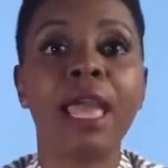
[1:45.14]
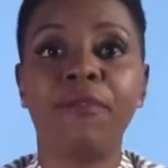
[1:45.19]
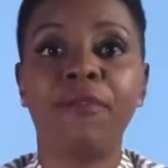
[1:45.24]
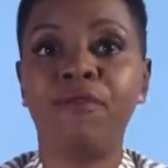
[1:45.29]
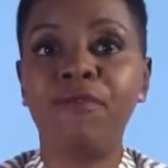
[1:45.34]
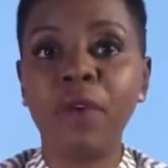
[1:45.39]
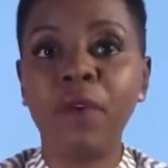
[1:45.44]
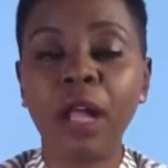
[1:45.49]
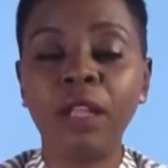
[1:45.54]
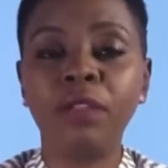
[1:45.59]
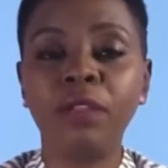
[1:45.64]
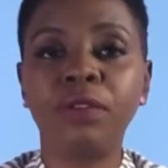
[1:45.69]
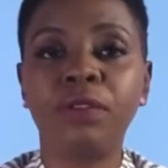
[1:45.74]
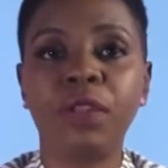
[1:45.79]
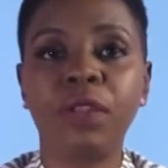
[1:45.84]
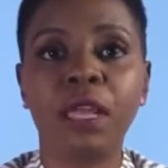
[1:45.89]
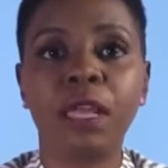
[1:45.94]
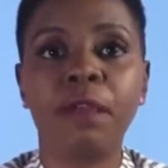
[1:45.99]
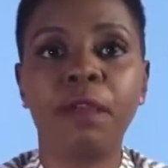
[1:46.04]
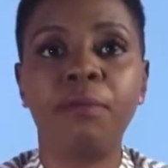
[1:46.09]
and follow
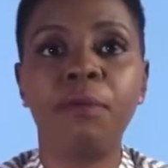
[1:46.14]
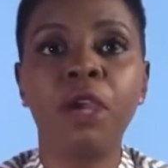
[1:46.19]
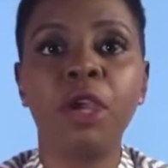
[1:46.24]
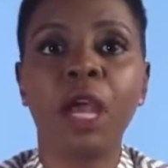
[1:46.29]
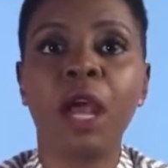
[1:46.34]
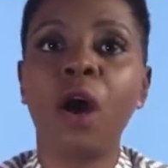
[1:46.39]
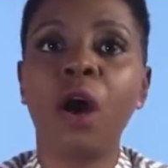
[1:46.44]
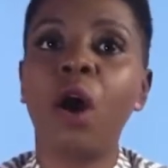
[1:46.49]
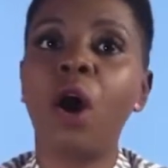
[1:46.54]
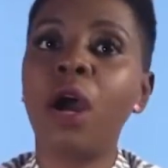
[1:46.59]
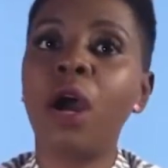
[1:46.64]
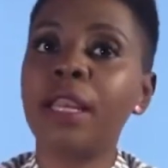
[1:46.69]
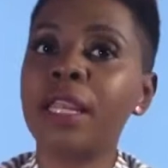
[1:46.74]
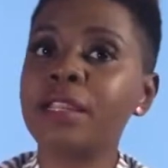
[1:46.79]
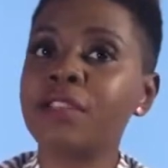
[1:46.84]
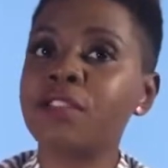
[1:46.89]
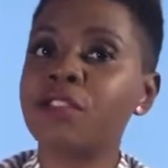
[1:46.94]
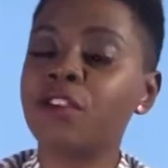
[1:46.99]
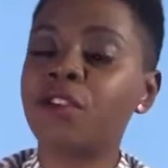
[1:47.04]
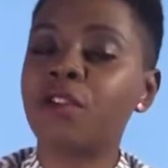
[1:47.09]
them on
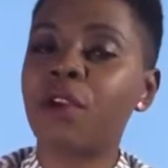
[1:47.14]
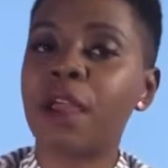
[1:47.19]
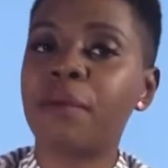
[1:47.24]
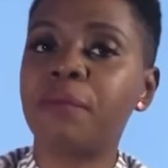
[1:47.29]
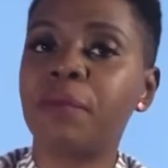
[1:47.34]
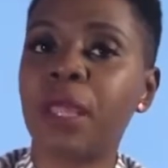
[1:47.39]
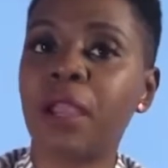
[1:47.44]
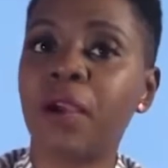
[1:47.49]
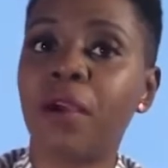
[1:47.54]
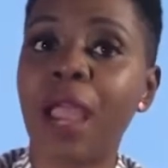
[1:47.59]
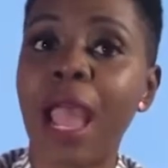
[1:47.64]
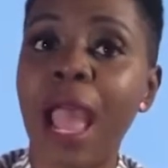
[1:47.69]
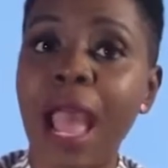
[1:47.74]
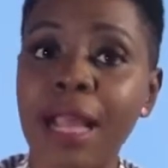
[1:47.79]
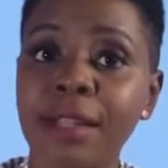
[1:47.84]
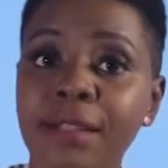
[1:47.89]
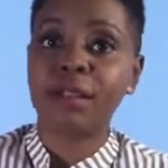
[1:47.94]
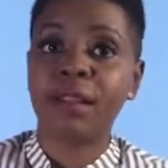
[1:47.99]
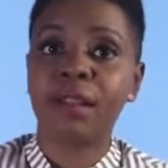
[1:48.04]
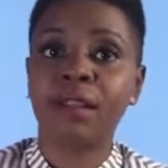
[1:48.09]
Instagram. They're
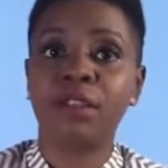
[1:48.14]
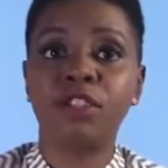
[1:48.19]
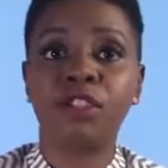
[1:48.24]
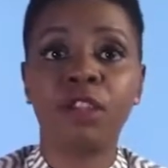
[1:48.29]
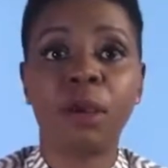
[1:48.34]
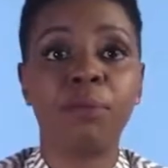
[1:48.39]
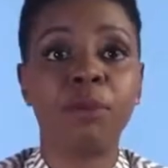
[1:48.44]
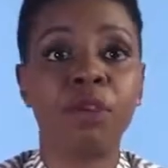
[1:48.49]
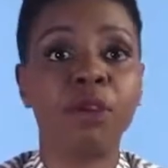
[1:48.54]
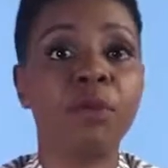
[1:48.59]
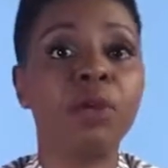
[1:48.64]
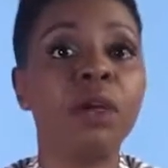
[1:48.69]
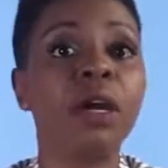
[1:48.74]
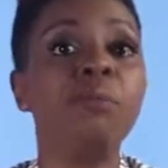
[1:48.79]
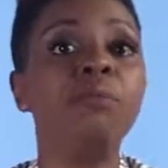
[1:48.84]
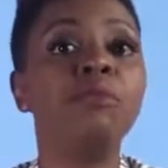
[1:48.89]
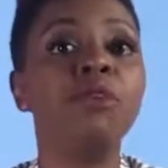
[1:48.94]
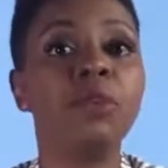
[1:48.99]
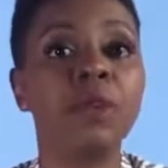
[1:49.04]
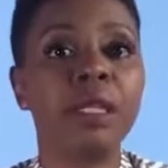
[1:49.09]
at W
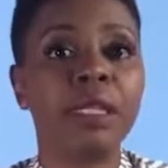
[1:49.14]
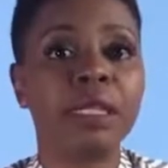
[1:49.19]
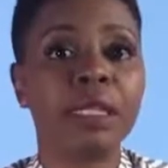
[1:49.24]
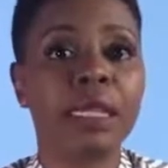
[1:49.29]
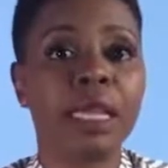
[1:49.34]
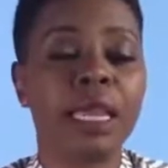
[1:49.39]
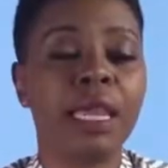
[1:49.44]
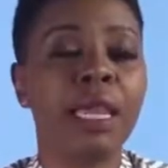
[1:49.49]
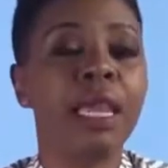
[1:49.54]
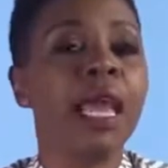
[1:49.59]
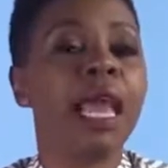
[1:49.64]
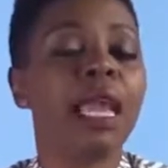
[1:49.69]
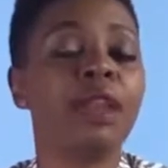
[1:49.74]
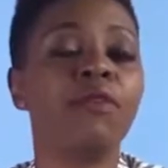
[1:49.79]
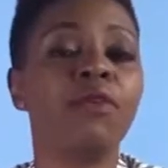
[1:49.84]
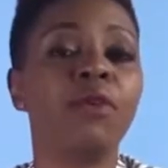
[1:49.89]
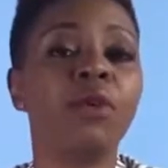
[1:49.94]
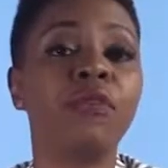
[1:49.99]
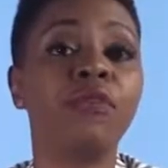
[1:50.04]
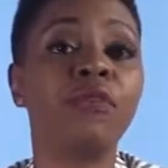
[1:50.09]
Community. And
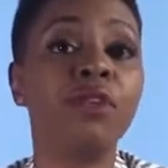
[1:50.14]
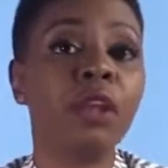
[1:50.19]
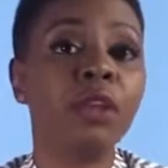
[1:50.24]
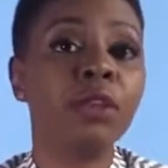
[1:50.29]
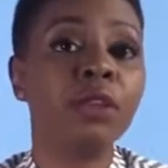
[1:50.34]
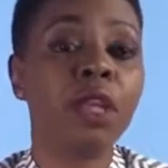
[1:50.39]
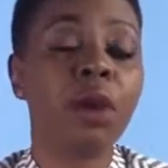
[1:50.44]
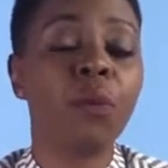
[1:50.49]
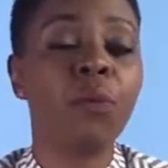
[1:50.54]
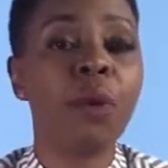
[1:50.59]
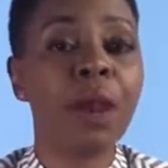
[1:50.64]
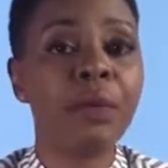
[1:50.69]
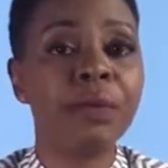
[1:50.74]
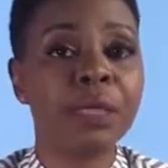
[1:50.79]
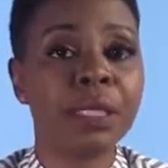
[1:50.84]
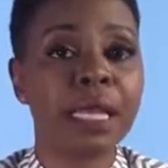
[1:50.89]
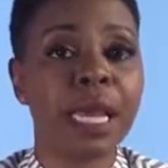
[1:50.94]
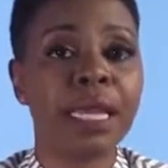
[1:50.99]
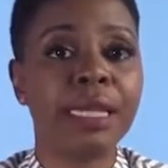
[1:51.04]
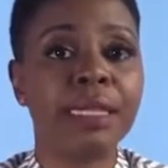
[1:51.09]
if you wanna follow their
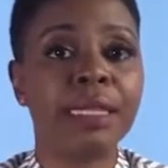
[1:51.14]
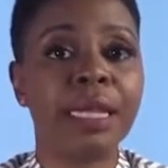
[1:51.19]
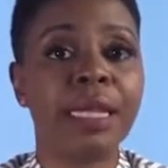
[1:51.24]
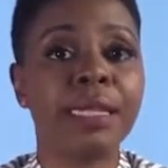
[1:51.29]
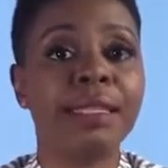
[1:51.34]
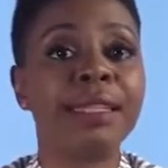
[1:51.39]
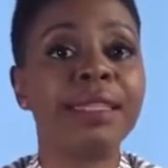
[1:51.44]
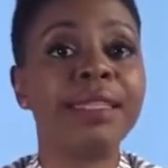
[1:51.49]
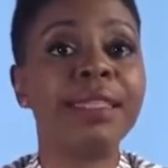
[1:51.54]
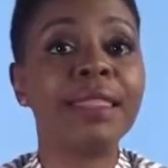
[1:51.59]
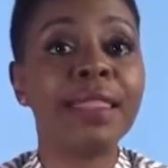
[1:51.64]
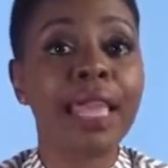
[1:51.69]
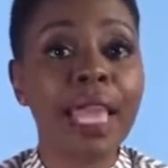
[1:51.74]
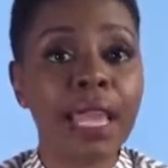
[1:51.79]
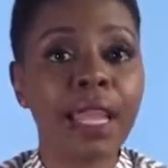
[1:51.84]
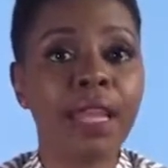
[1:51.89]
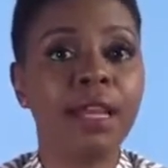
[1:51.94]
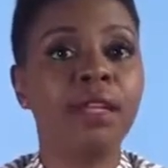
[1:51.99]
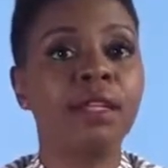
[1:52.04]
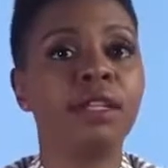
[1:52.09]
website, it's
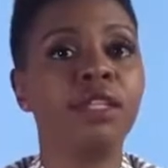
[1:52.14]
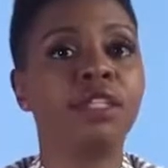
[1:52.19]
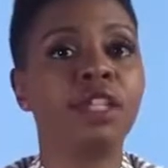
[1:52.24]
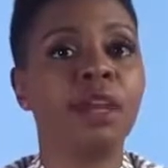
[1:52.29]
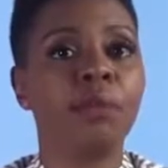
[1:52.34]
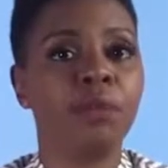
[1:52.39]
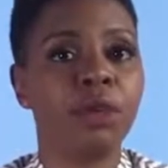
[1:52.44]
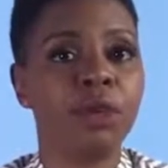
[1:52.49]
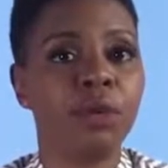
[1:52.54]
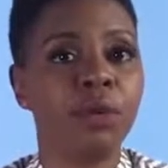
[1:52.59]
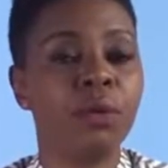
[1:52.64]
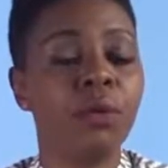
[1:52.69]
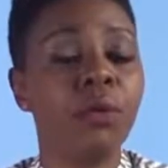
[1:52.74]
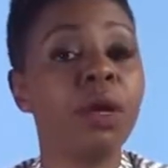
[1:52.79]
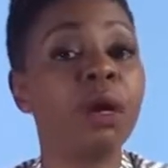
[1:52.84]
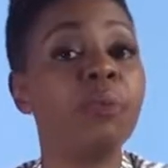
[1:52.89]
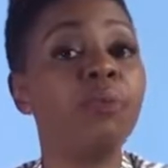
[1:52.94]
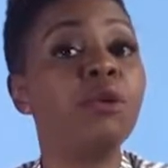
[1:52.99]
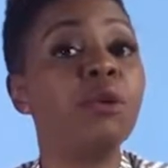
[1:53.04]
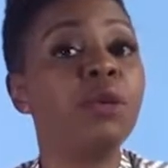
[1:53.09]

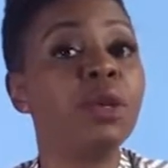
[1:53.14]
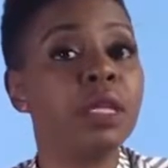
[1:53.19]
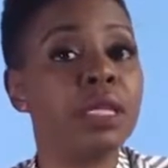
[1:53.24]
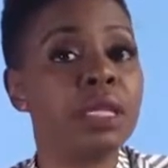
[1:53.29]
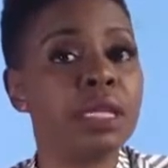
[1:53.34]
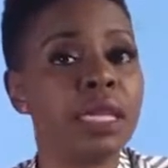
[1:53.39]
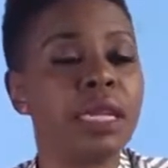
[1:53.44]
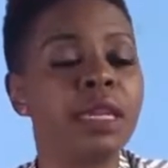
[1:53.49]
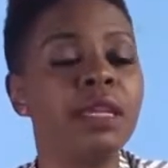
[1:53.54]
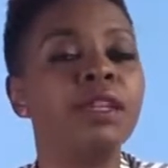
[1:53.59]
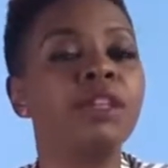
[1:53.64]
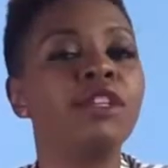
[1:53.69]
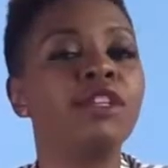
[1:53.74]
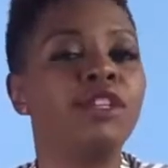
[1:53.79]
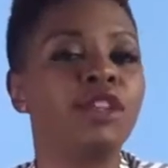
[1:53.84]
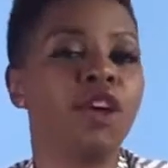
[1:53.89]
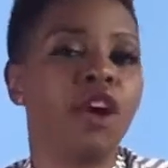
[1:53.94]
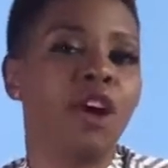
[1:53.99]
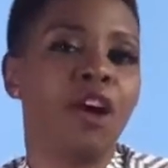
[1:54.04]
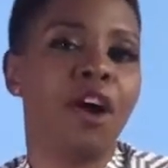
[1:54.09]

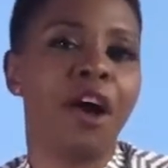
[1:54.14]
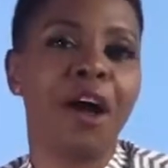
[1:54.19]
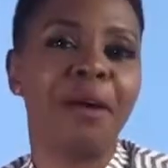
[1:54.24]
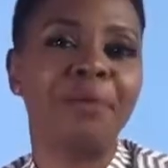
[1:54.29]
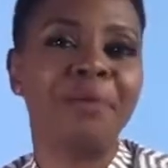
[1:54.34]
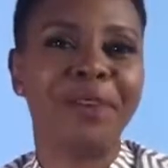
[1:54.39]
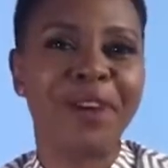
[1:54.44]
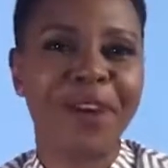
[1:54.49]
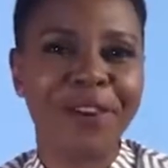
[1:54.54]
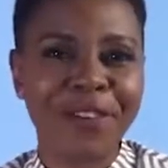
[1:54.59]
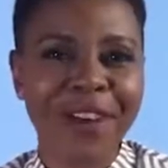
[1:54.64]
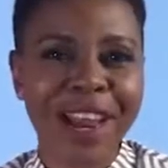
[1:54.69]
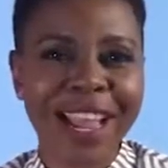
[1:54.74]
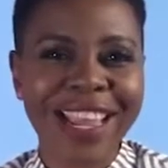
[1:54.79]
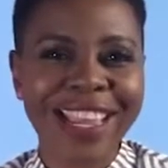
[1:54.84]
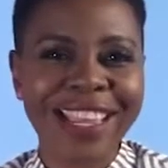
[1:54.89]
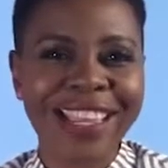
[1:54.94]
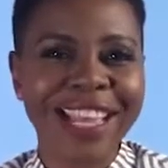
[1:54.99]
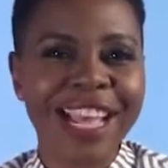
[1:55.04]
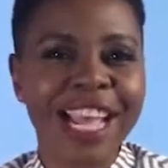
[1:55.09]
thinkwcommunity.com, all
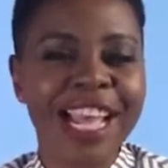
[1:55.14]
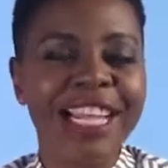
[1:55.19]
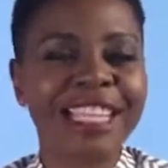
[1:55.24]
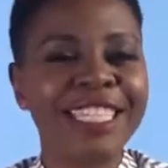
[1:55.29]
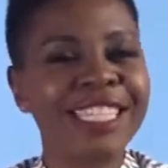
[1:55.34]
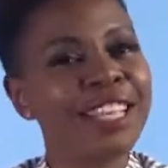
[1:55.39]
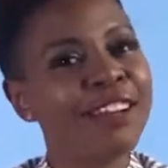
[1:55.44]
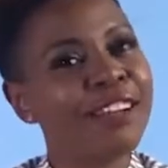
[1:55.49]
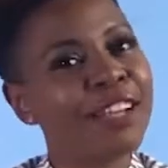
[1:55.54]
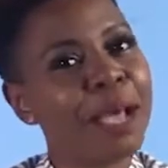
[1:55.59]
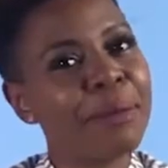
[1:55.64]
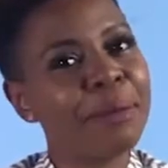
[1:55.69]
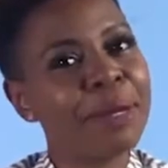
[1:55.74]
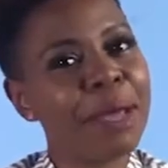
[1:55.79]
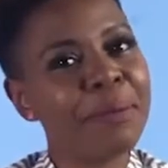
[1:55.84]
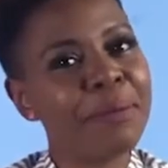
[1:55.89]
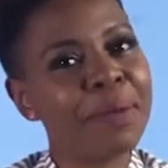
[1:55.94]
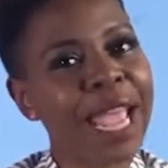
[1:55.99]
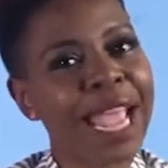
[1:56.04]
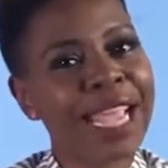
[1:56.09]
right? So coming
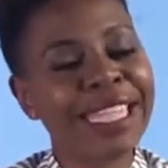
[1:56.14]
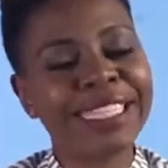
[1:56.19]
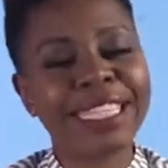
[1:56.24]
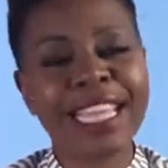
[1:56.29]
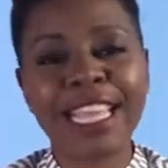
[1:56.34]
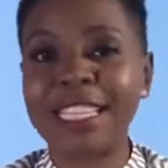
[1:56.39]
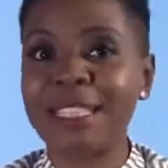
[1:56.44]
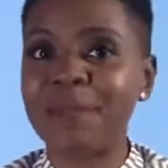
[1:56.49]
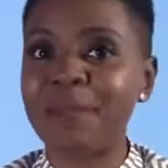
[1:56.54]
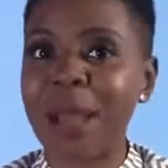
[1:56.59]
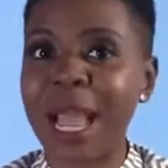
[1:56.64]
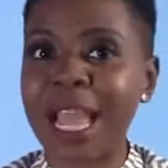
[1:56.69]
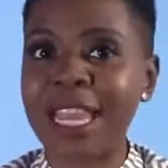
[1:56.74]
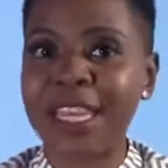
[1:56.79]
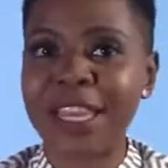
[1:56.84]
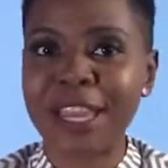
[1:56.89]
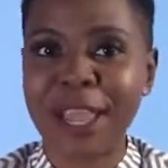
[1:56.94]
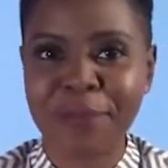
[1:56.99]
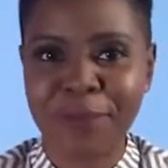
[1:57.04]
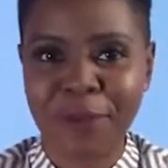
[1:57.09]
up next is my
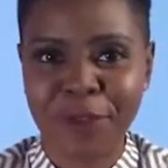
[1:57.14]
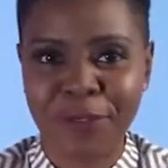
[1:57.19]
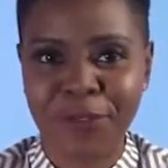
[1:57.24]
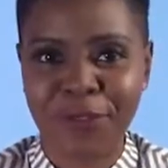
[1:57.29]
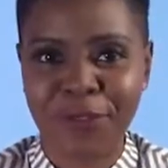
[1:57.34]
number